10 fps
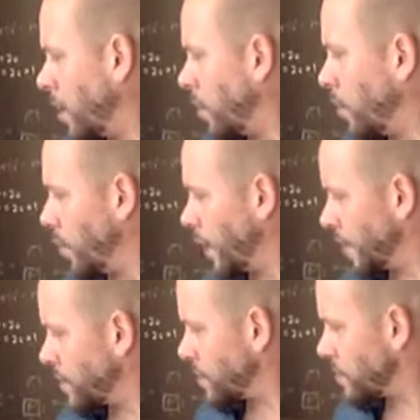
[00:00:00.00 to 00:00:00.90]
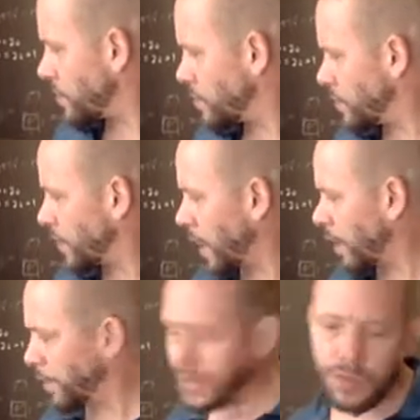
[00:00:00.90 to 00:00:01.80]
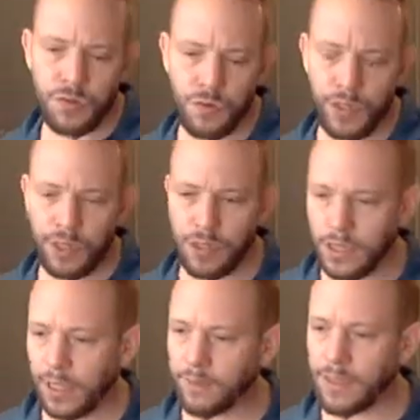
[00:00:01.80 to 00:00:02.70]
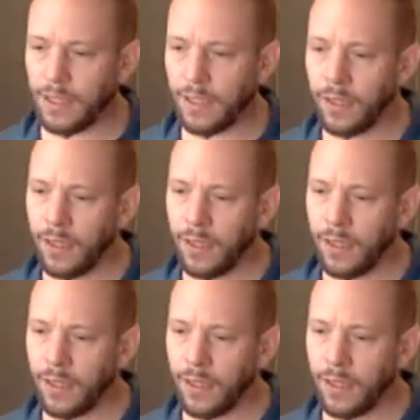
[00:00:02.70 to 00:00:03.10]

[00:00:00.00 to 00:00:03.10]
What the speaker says: What else in terms of common sense? Range safety.